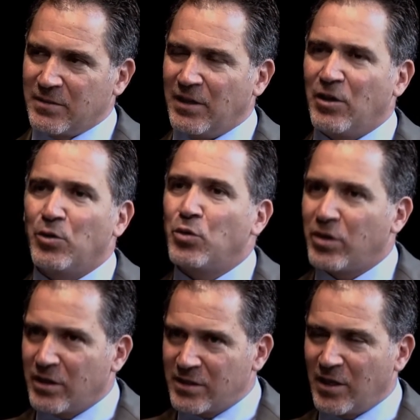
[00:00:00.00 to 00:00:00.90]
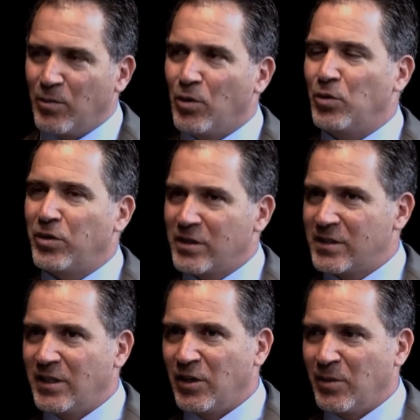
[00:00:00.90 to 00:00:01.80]
And they are ruthless. They are more ruthless
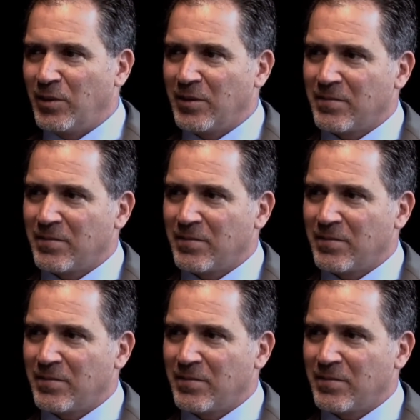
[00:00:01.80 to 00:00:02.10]
than the army.